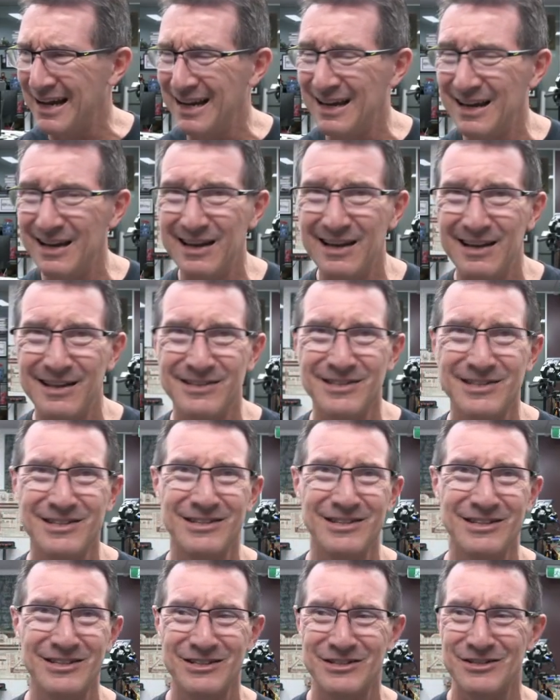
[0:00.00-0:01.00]
it's
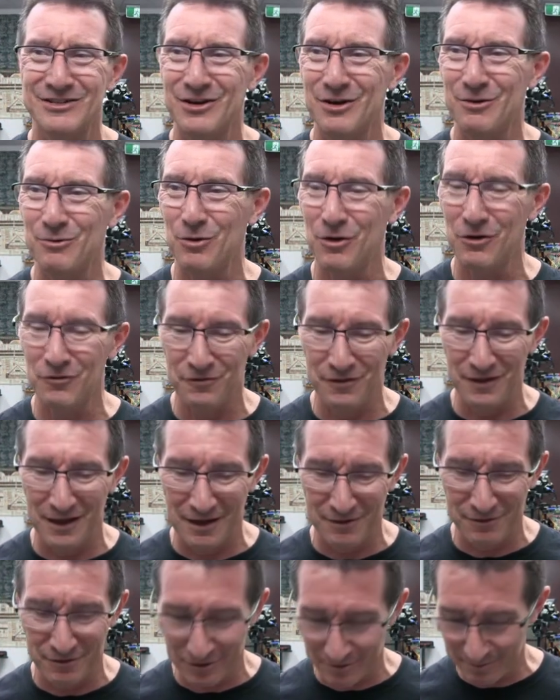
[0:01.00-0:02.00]
just not worth the
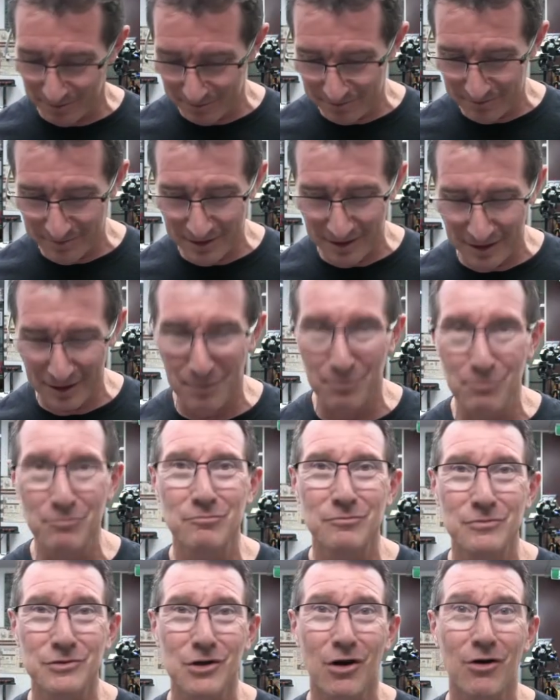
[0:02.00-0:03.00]
effort. Um,
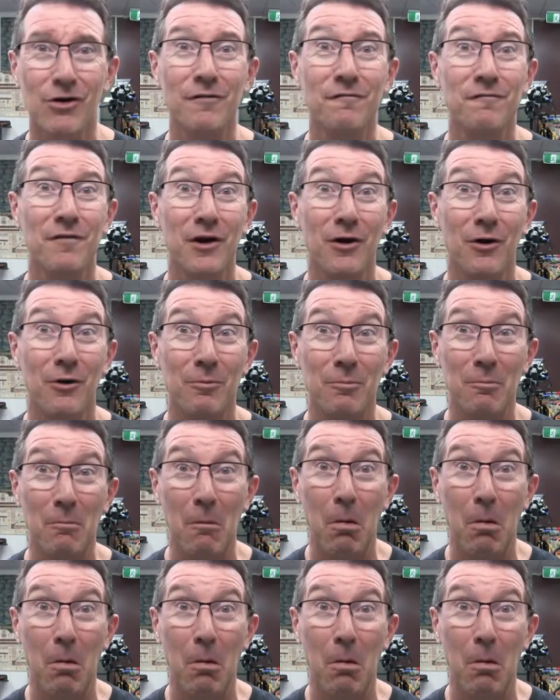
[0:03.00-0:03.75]
sorry, Phil,